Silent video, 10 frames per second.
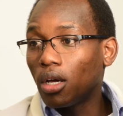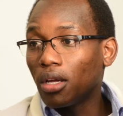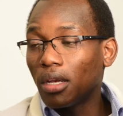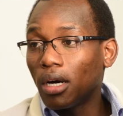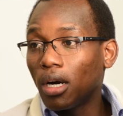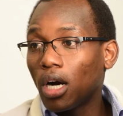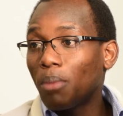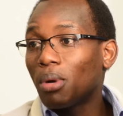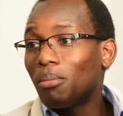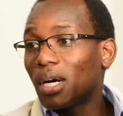in a
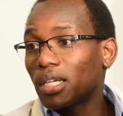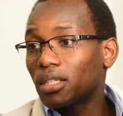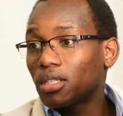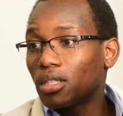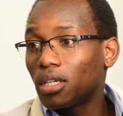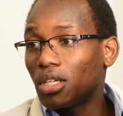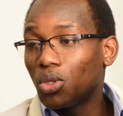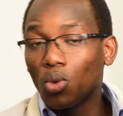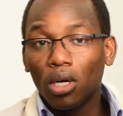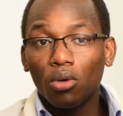upper market,
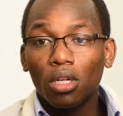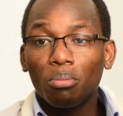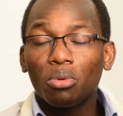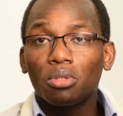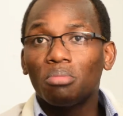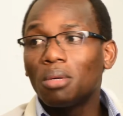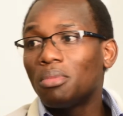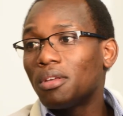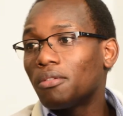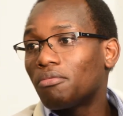and you can only put
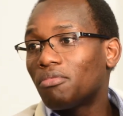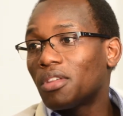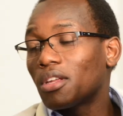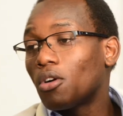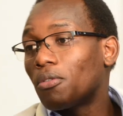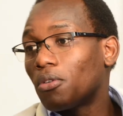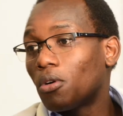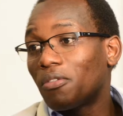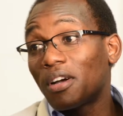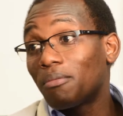maybe 3 or
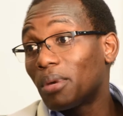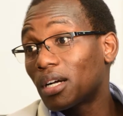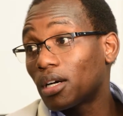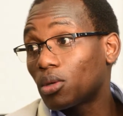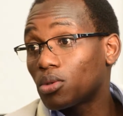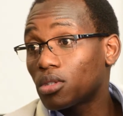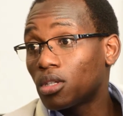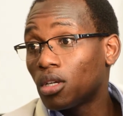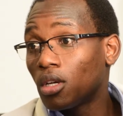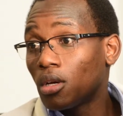4 or 5 bungalows,
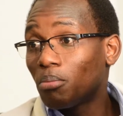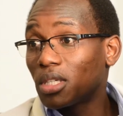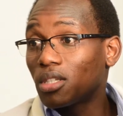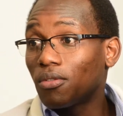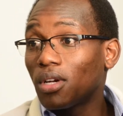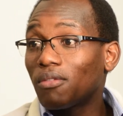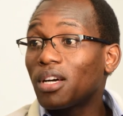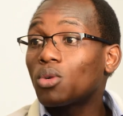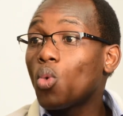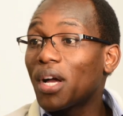but if you have
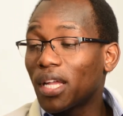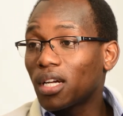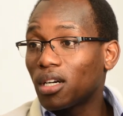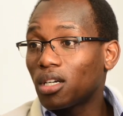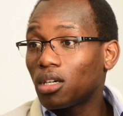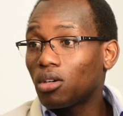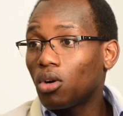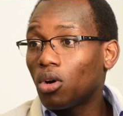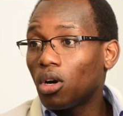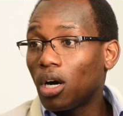that 1 acre,
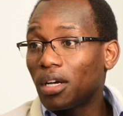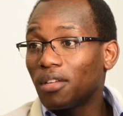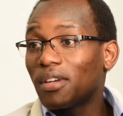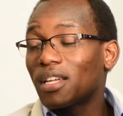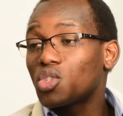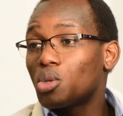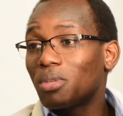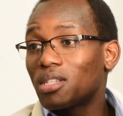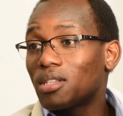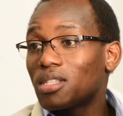and even
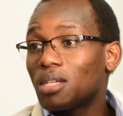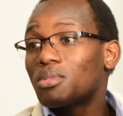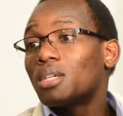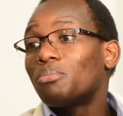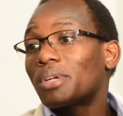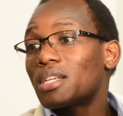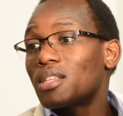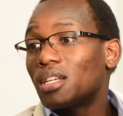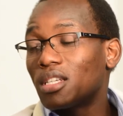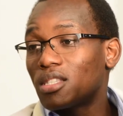assuming it's the same price
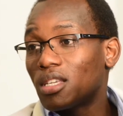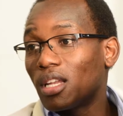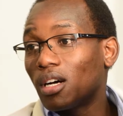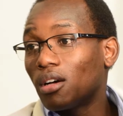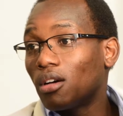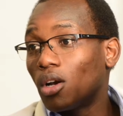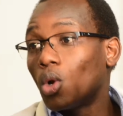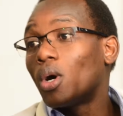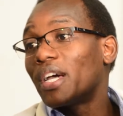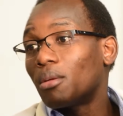and it's in a
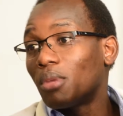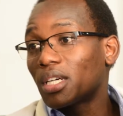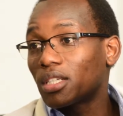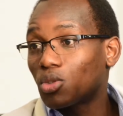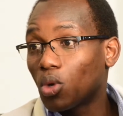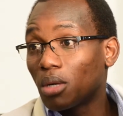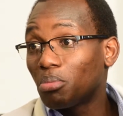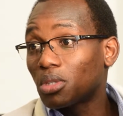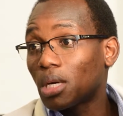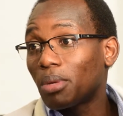lower end market, you can
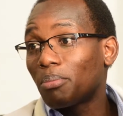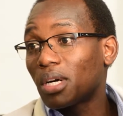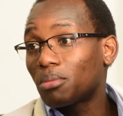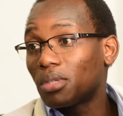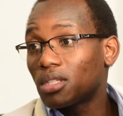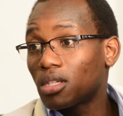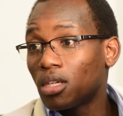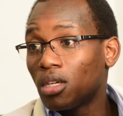put up apartments.